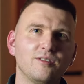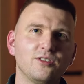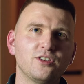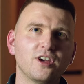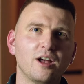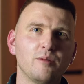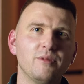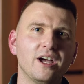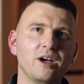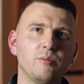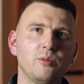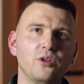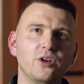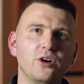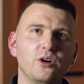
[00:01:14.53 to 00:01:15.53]
jot them down
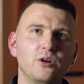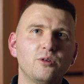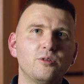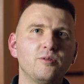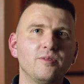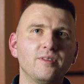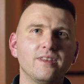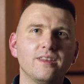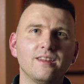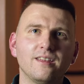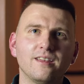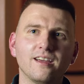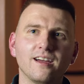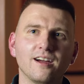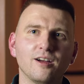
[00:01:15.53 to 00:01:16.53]
below.
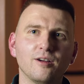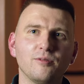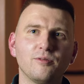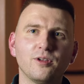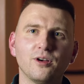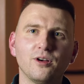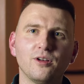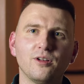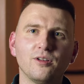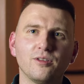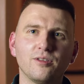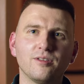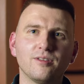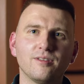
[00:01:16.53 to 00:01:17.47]
Uh, if y'all,